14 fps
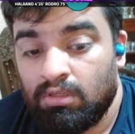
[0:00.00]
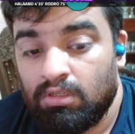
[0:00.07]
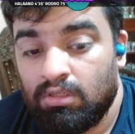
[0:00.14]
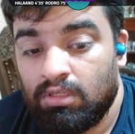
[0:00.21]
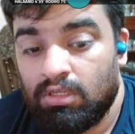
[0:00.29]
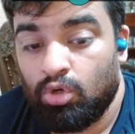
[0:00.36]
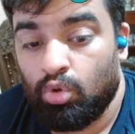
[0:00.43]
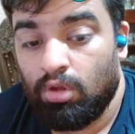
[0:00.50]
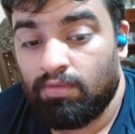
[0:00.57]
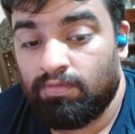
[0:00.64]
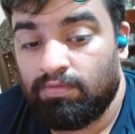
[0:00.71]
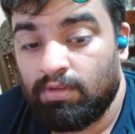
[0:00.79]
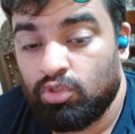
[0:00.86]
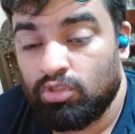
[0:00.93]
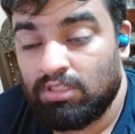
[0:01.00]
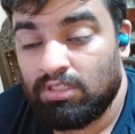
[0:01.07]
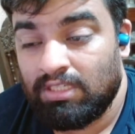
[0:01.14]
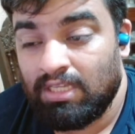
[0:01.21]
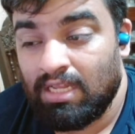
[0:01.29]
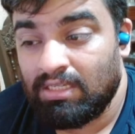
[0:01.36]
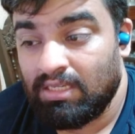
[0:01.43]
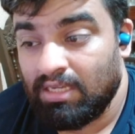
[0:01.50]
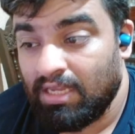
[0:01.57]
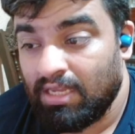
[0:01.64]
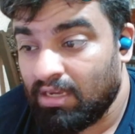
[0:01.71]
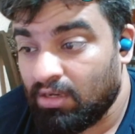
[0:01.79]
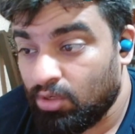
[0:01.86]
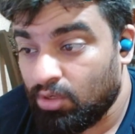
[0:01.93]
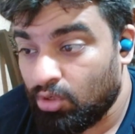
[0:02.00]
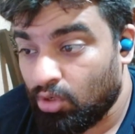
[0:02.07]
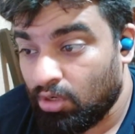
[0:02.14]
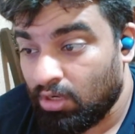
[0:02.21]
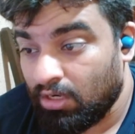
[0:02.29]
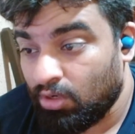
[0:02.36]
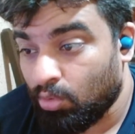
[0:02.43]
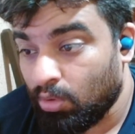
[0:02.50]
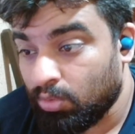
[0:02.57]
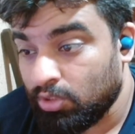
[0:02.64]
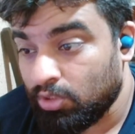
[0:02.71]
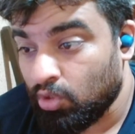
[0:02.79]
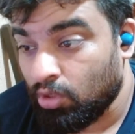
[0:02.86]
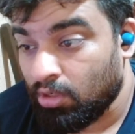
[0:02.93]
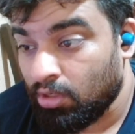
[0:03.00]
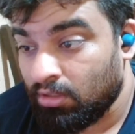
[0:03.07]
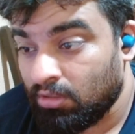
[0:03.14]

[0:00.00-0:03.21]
Didn't know if we should sell De Gea or not. I don't know what was going on.